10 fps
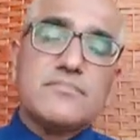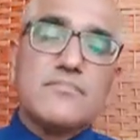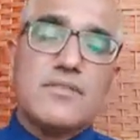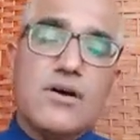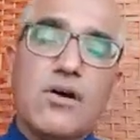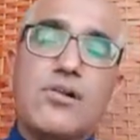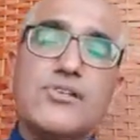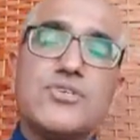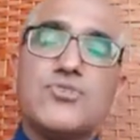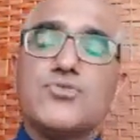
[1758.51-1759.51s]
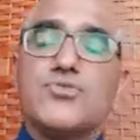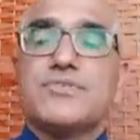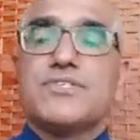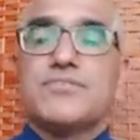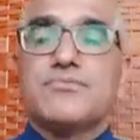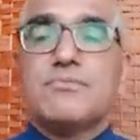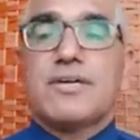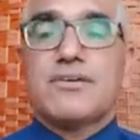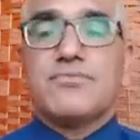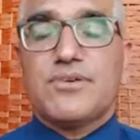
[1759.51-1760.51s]
all these shoes which we
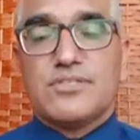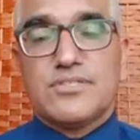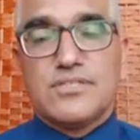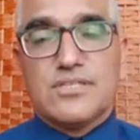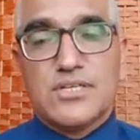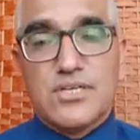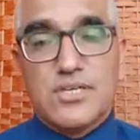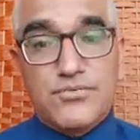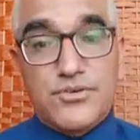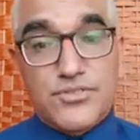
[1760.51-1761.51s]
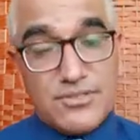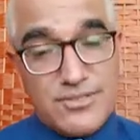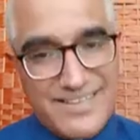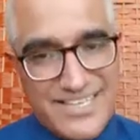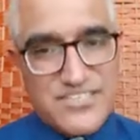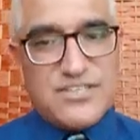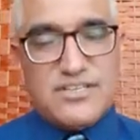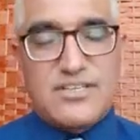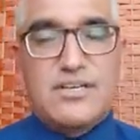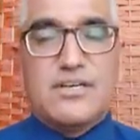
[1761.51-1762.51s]
make for the foot correction,
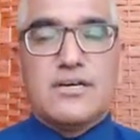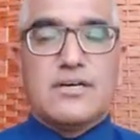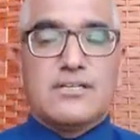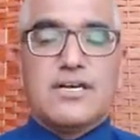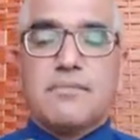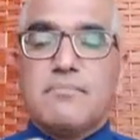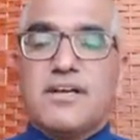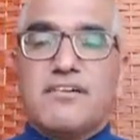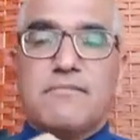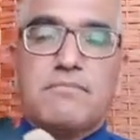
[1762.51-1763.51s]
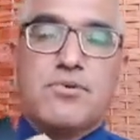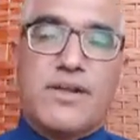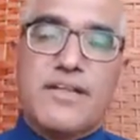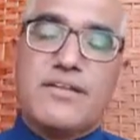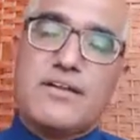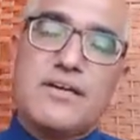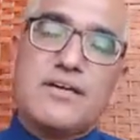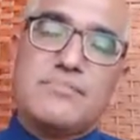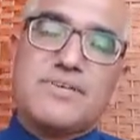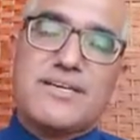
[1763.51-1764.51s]
they are made of pure leather,
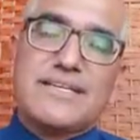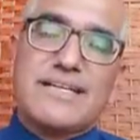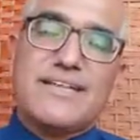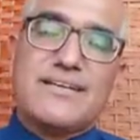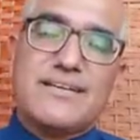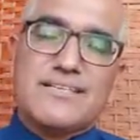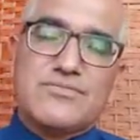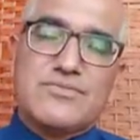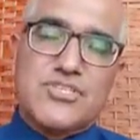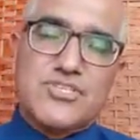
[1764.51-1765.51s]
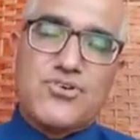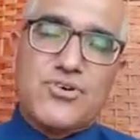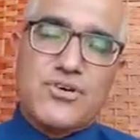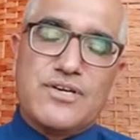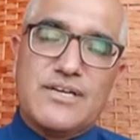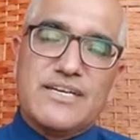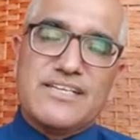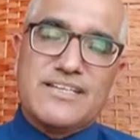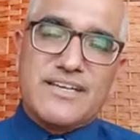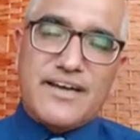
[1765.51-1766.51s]
because leather is very strong. It
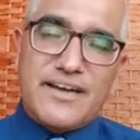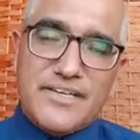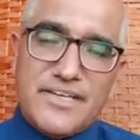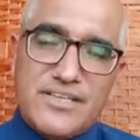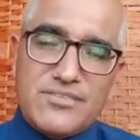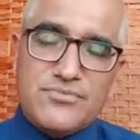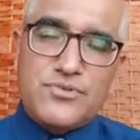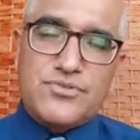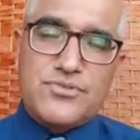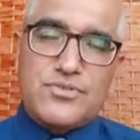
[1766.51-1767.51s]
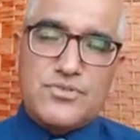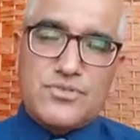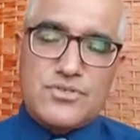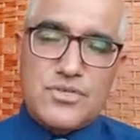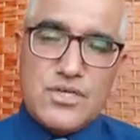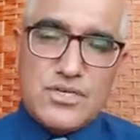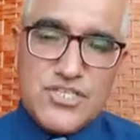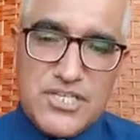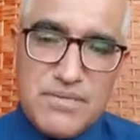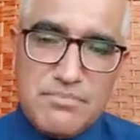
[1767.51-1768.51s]
can contain the foot shape,